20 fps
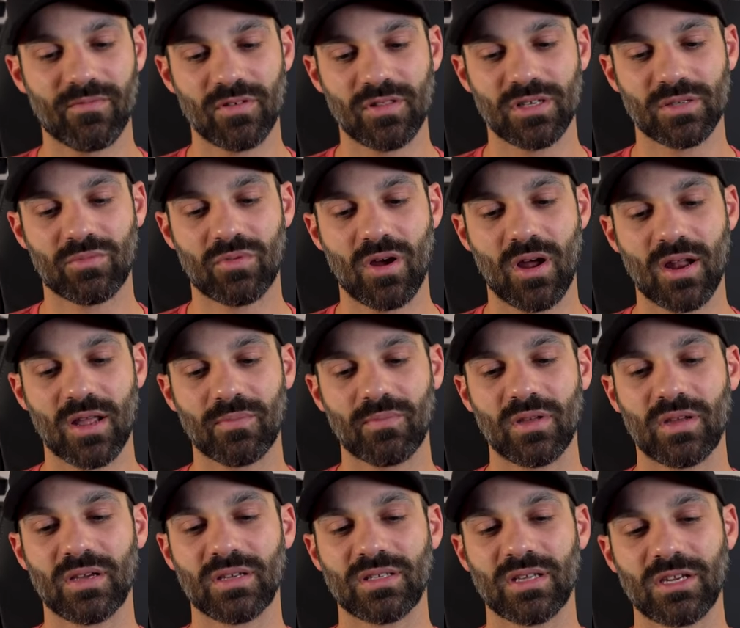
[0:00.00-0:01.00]
for this product
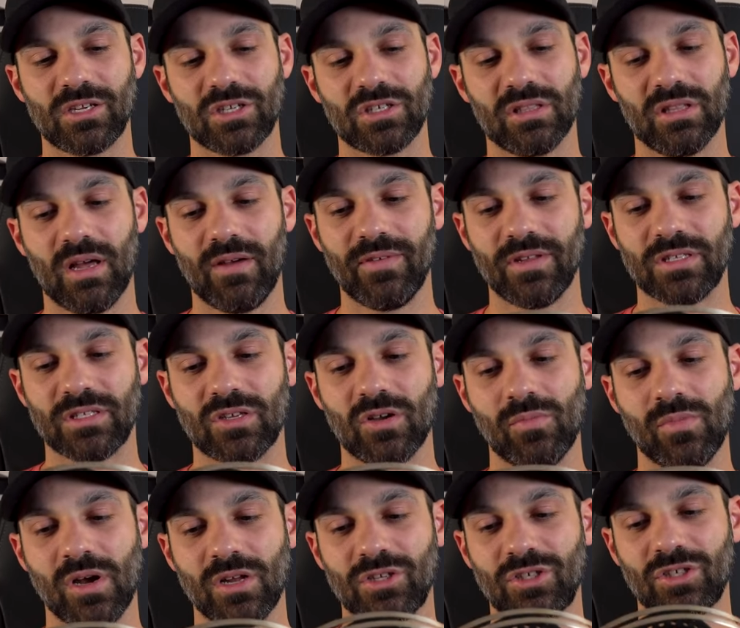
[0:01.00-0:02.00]
because I just love it so
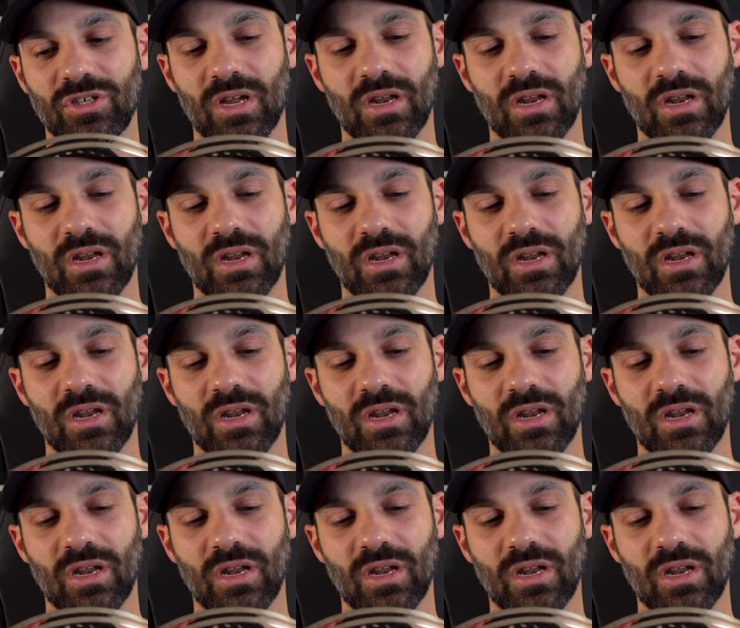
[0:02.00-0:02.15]
much